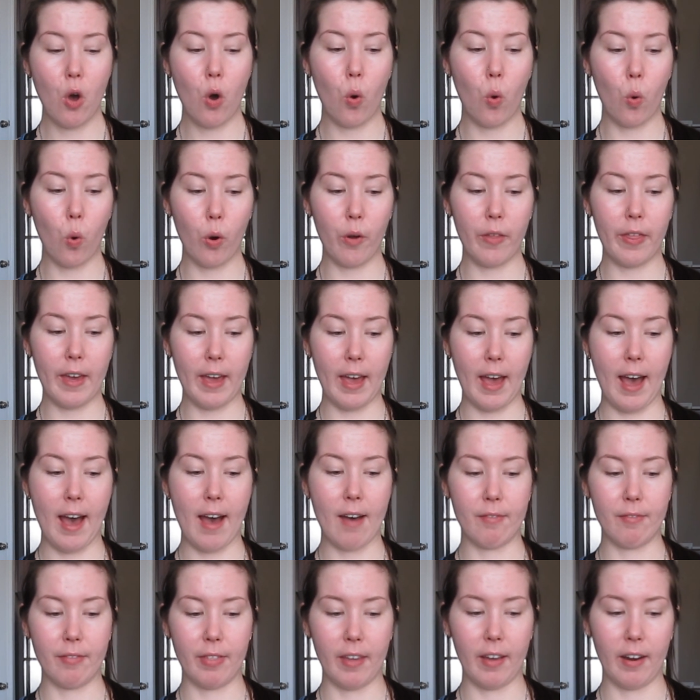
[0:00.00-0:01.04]
or they
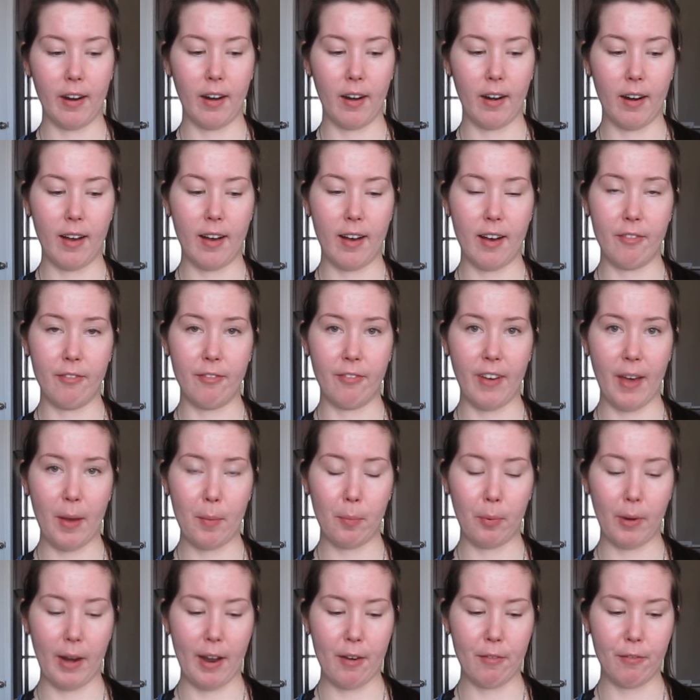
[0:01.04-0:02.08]
have their vet
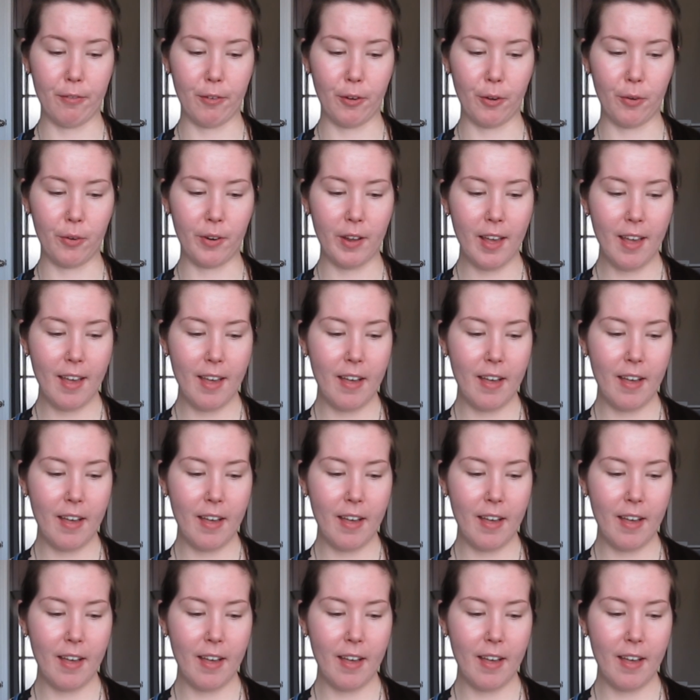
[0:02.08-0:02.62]
brand food.